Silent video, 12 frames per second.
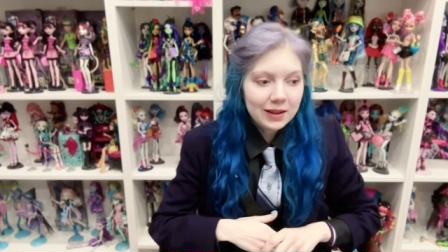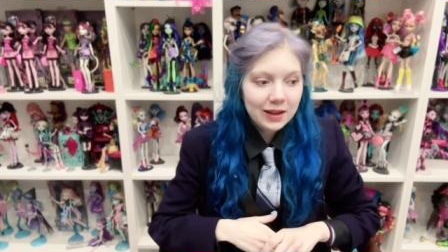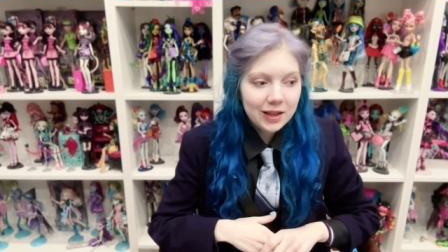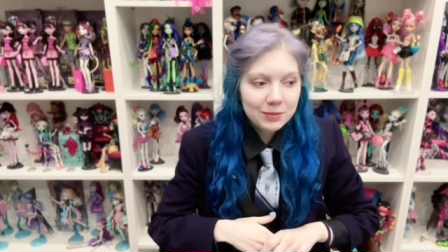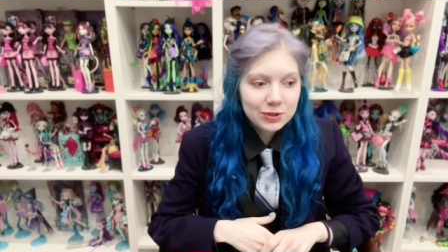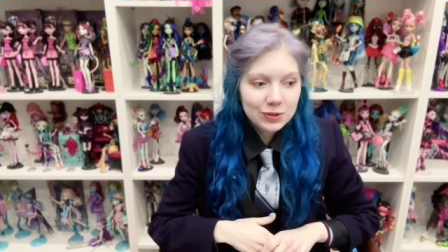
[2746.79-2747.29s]

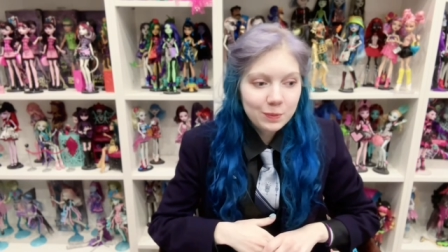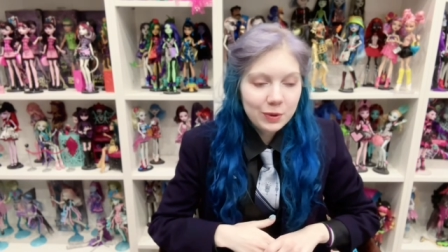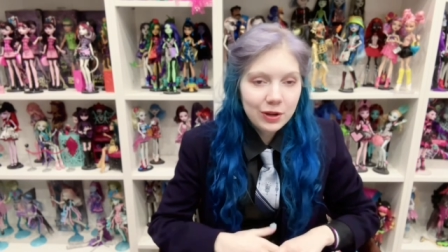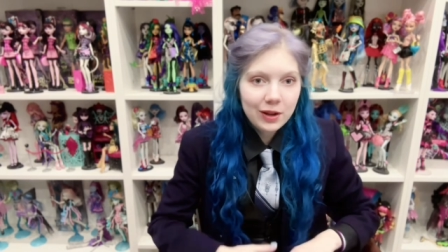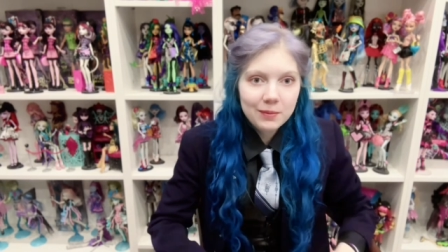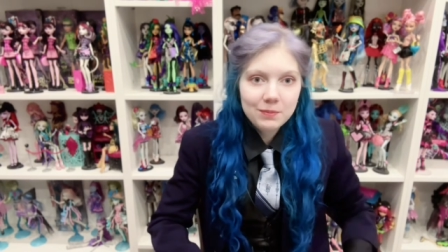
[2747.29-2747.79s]
I'm super
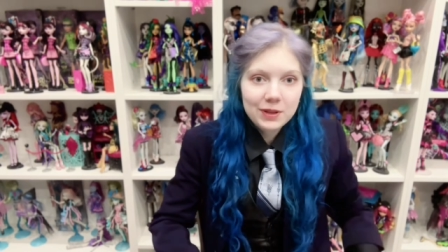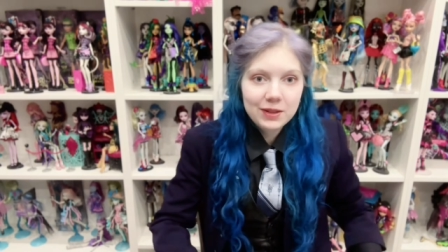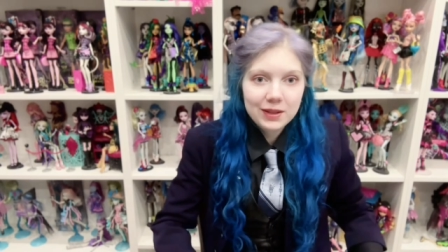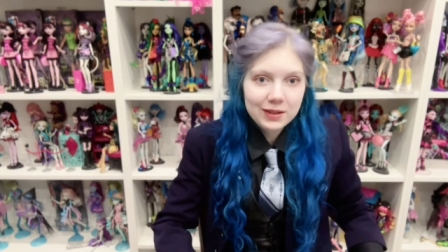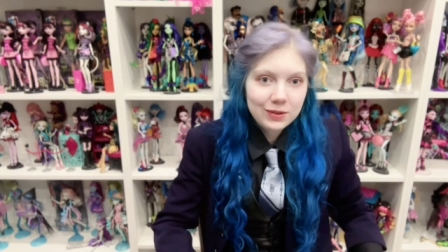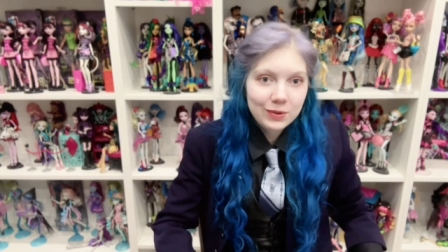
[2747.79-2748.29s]
happy
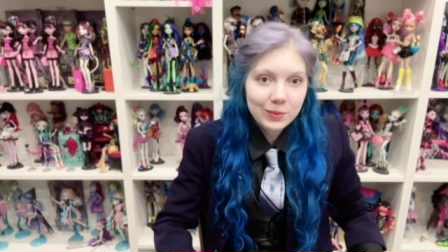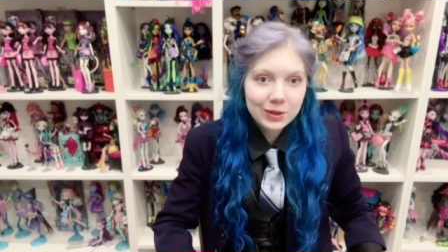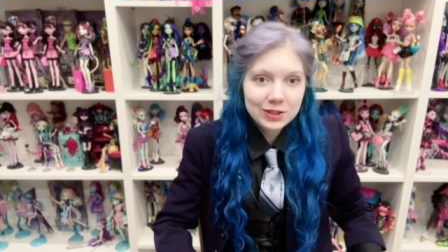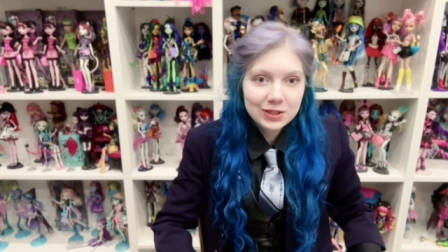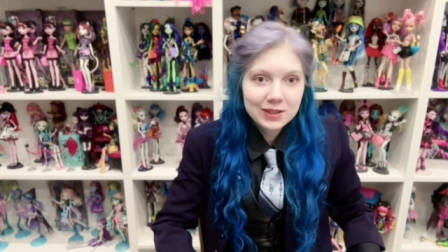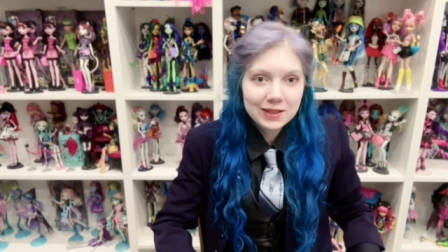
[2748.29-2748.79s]
that you
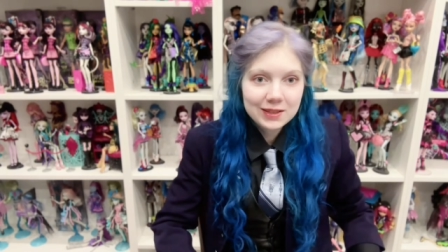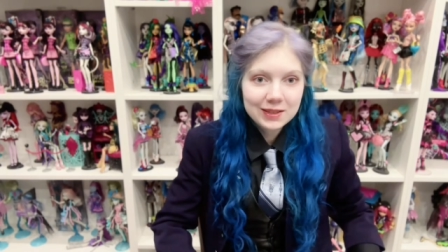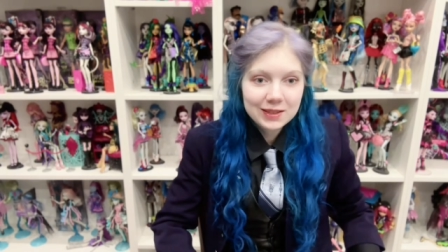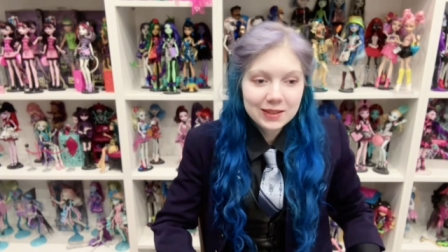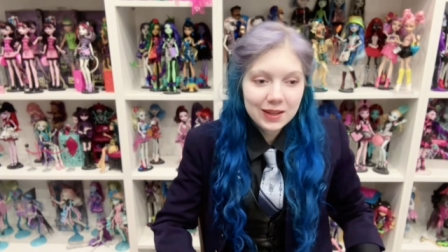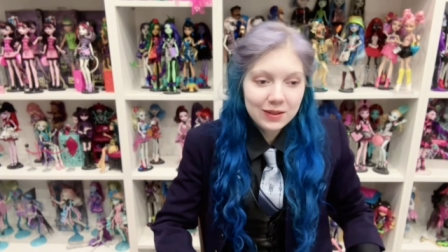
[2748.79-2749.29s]
watched it.
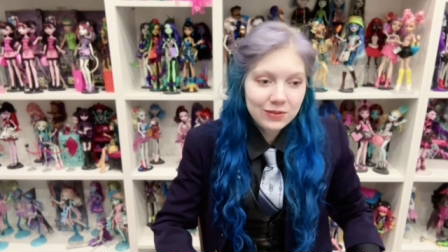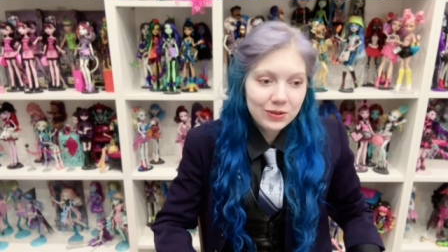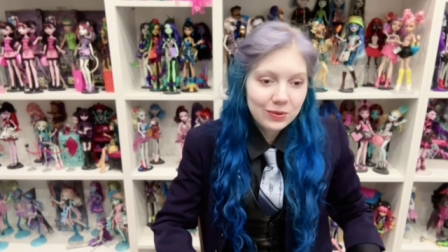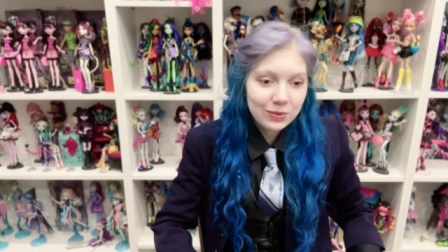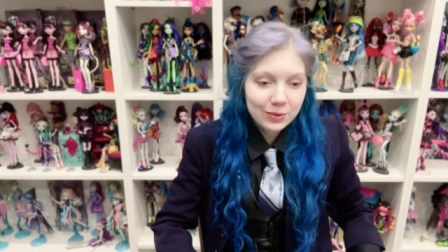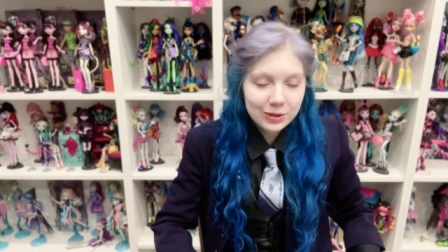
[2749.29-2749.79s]
If
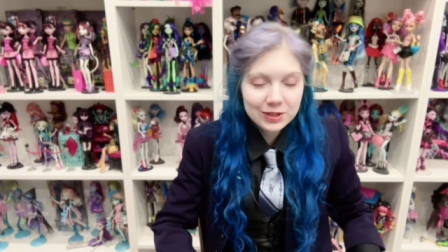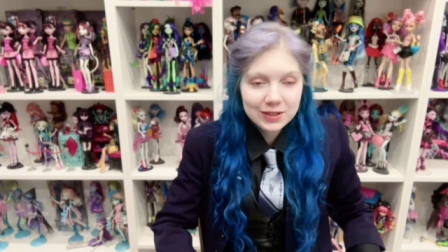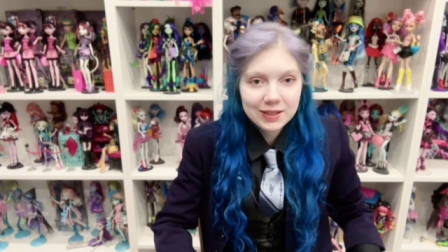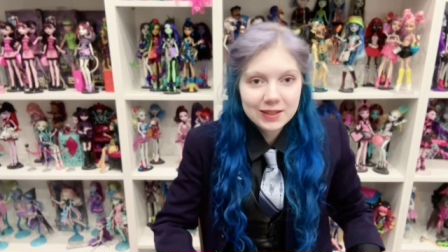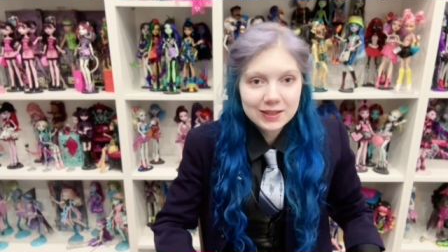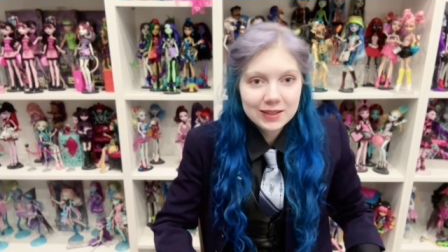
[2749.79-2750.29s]
you watched
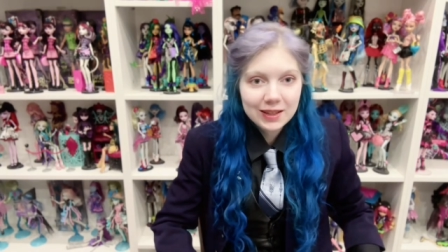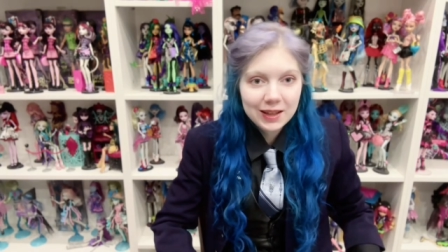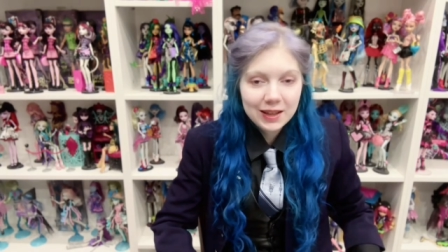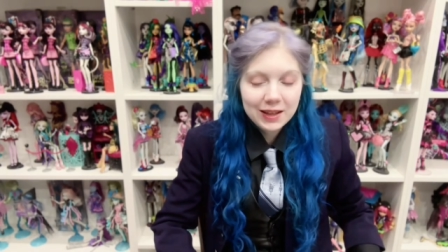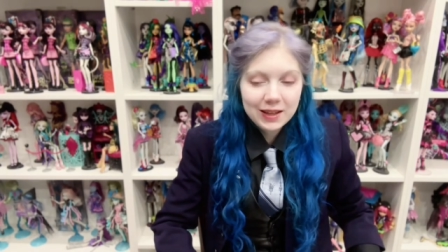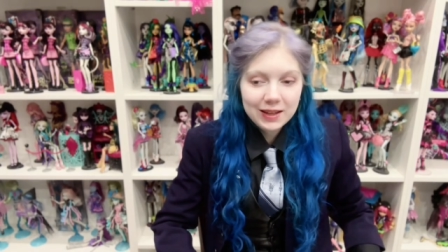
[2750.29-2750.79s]
it,
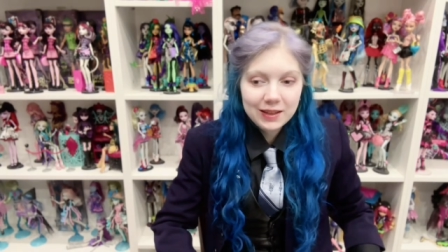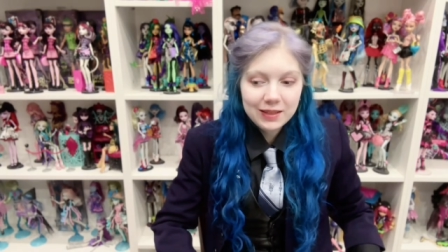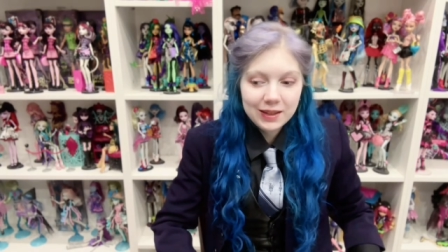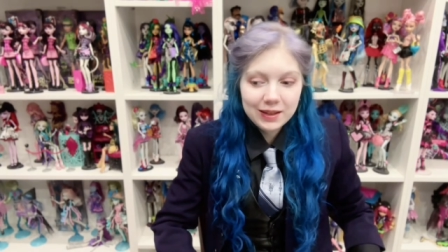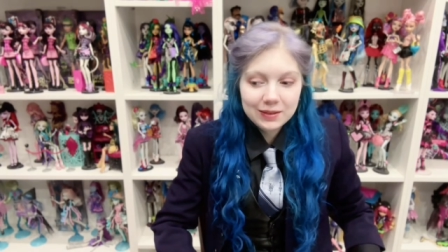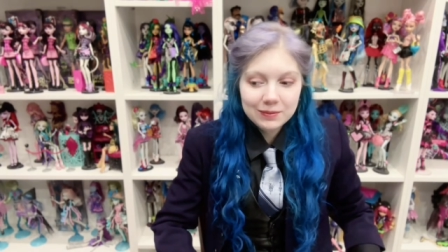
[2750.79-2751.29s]

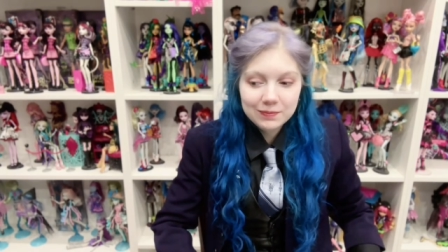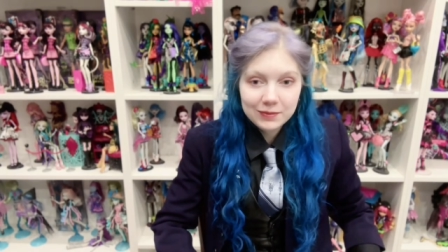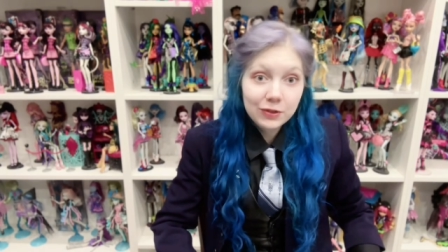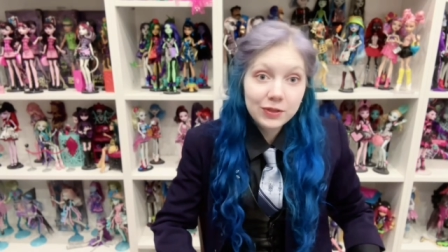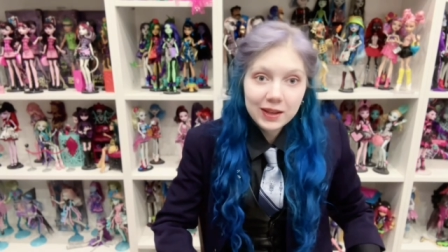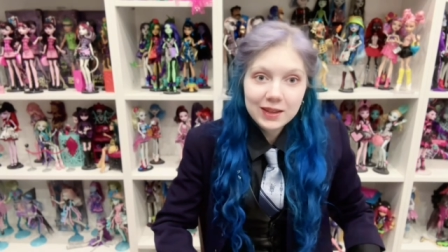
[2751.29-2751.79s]
then
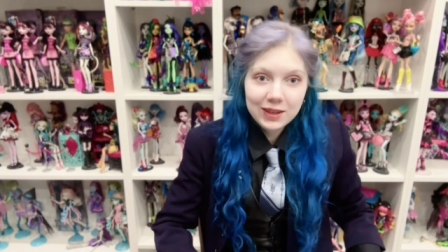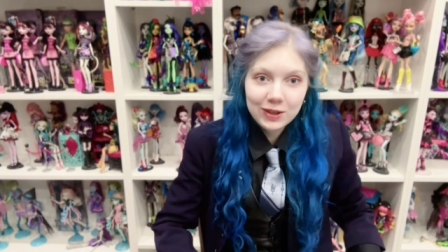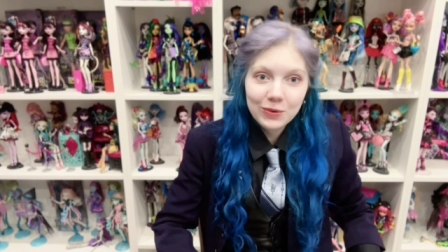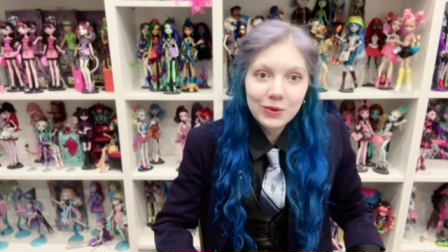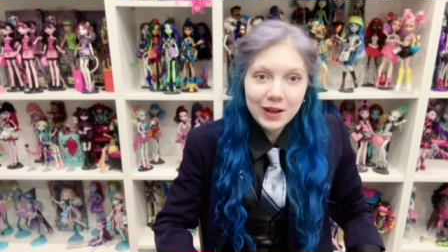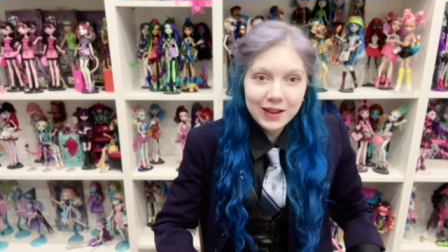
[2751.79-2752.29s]
thank you.